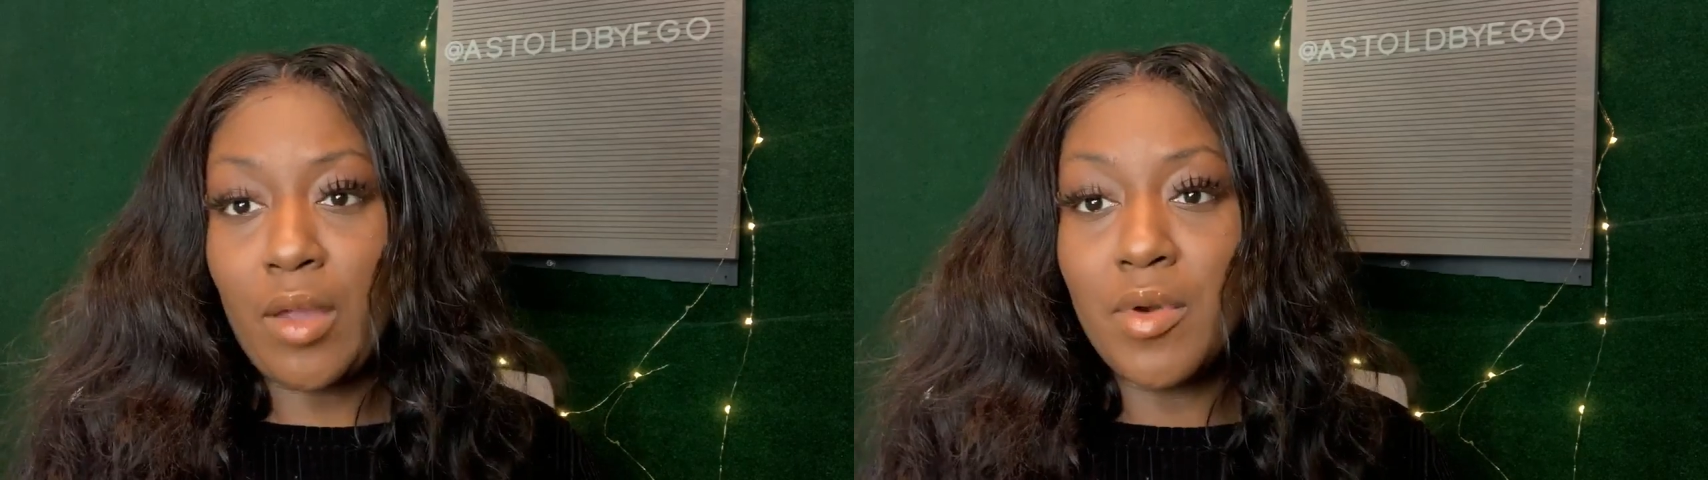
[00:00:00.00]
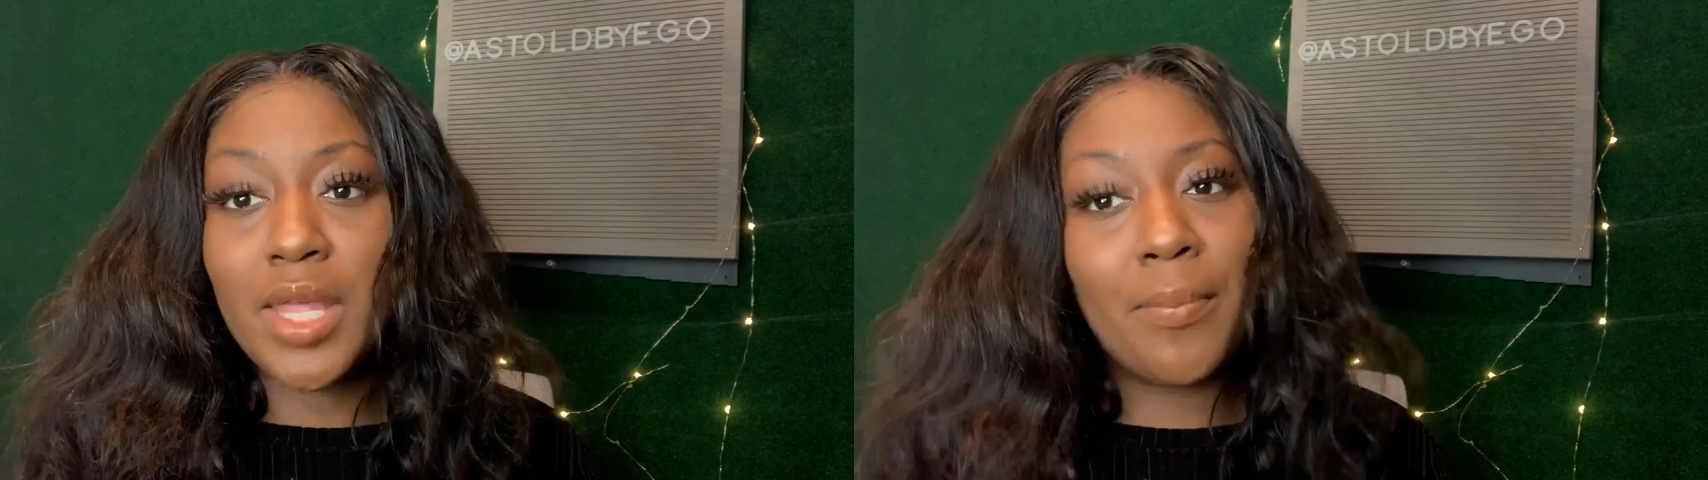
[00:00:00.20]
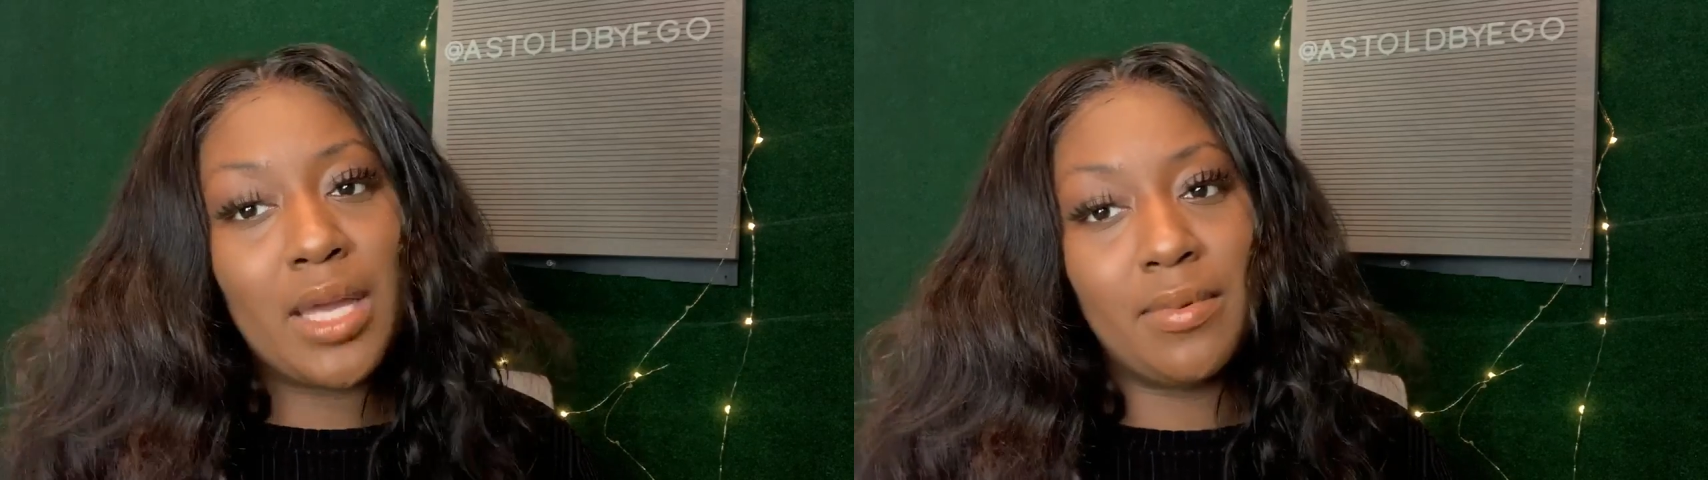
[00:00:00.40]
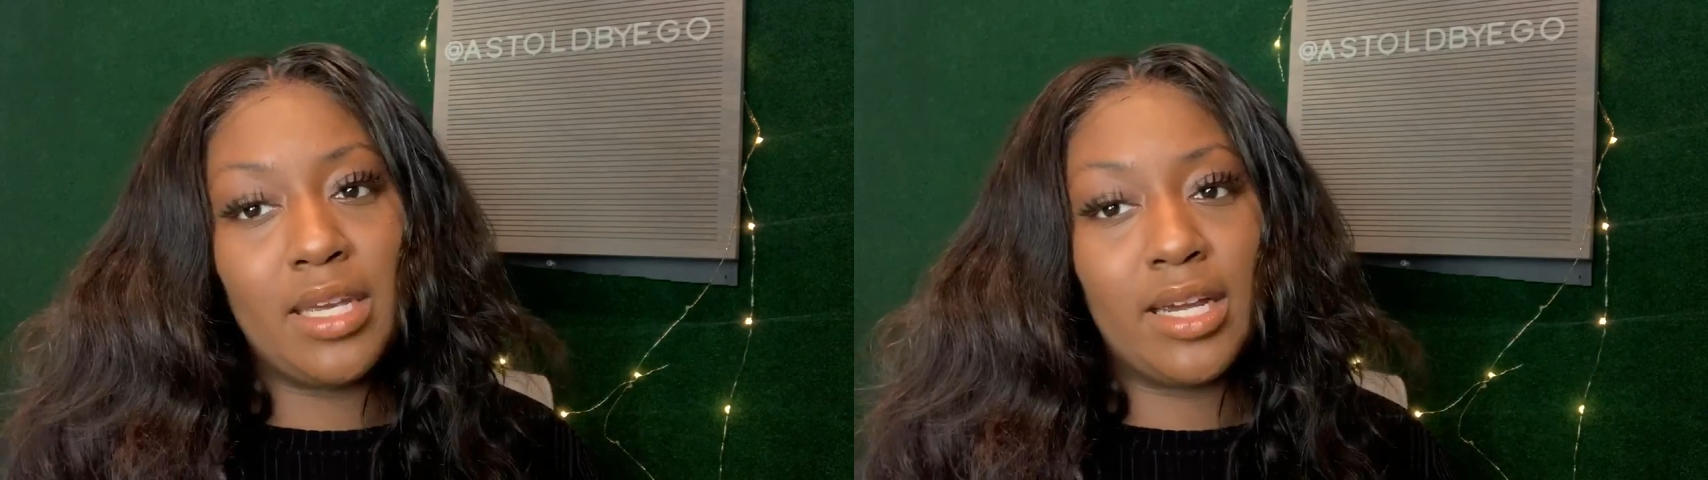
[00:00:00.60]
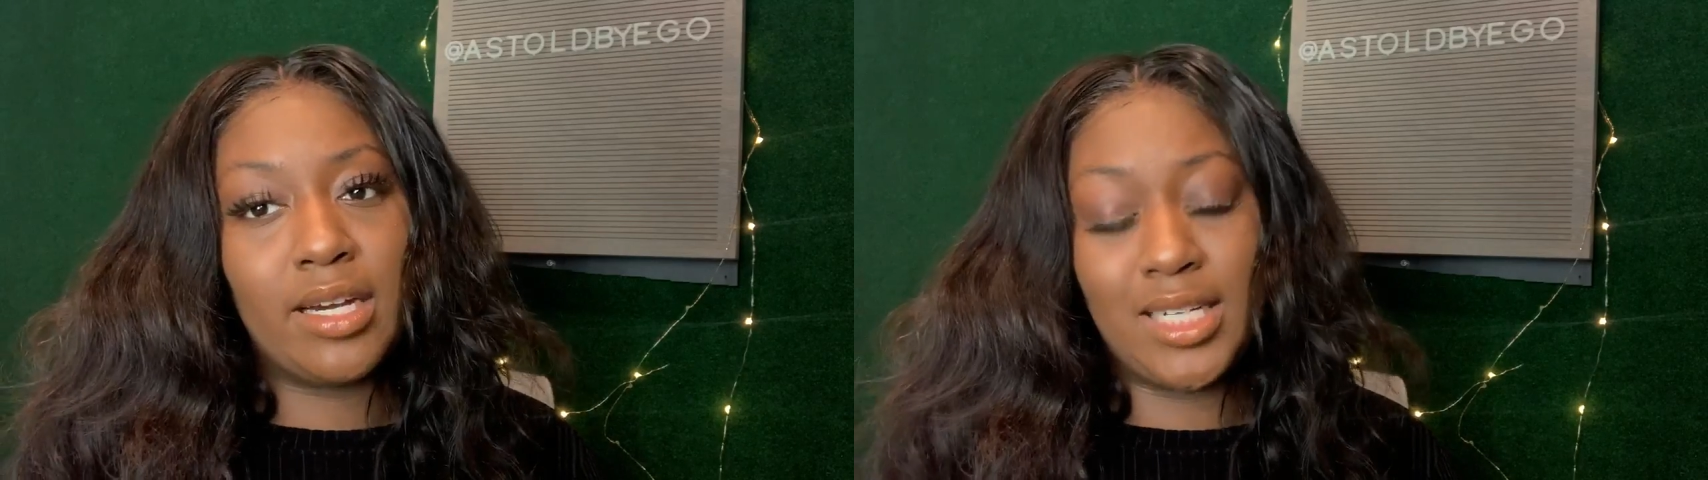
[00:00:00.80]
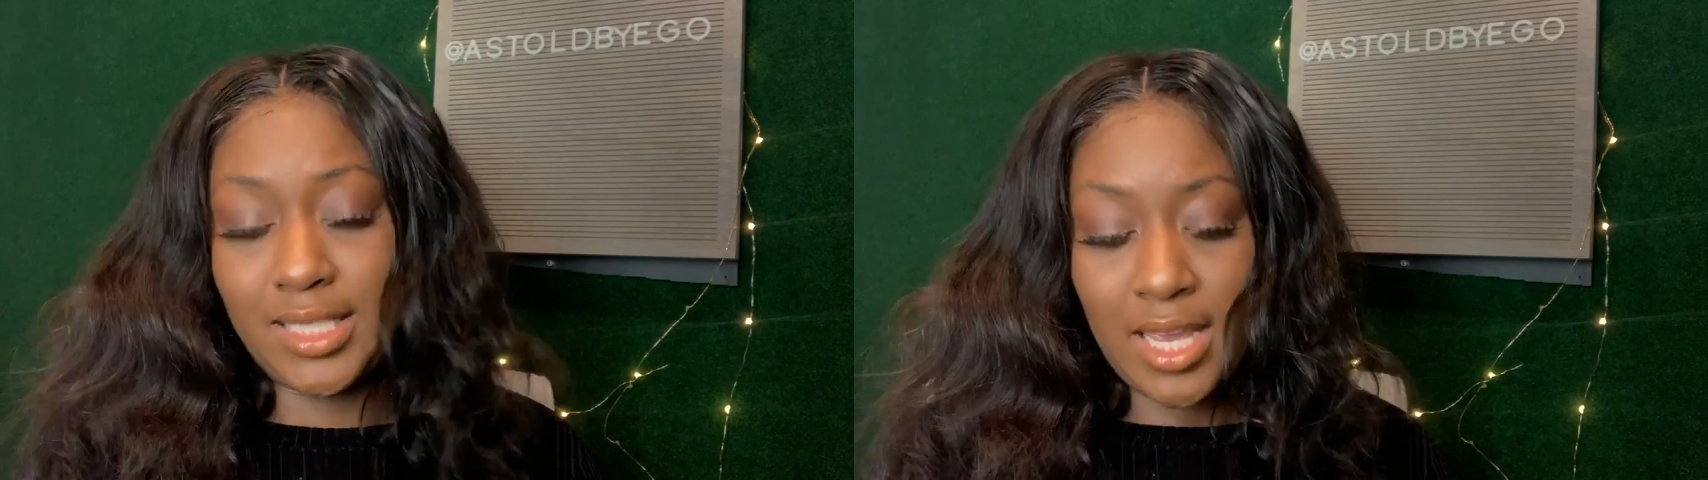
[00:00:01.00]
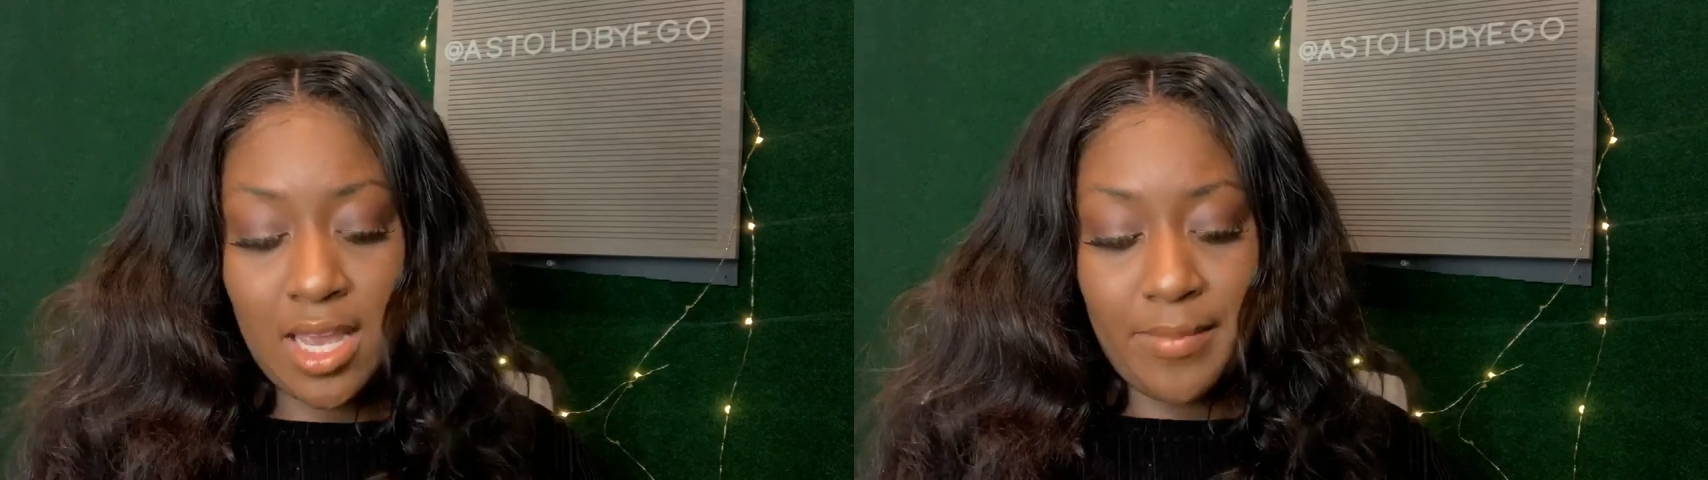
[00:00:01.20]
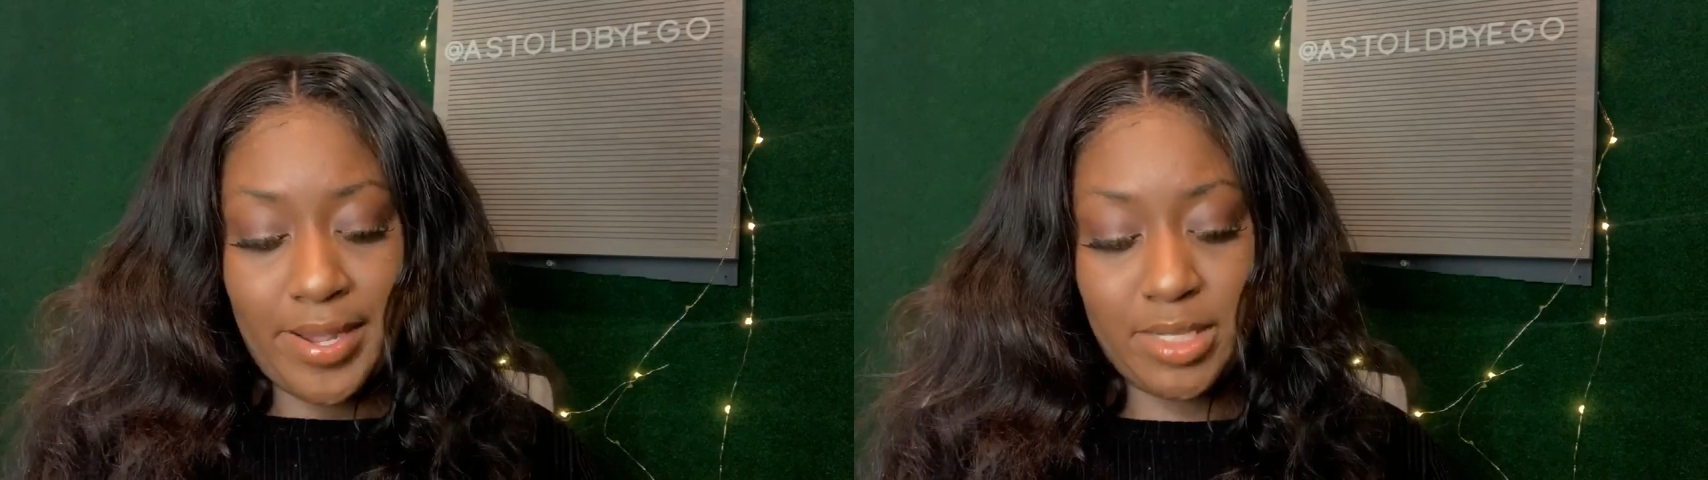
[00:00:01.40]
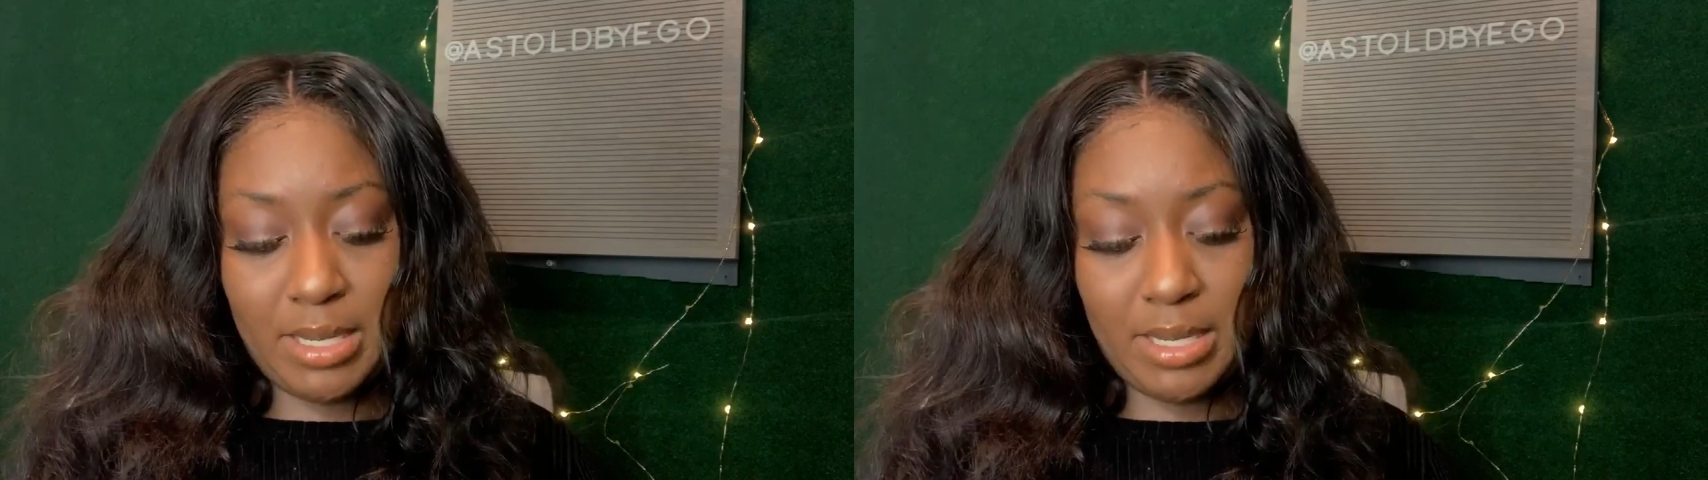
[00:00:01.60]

without baby hairs, because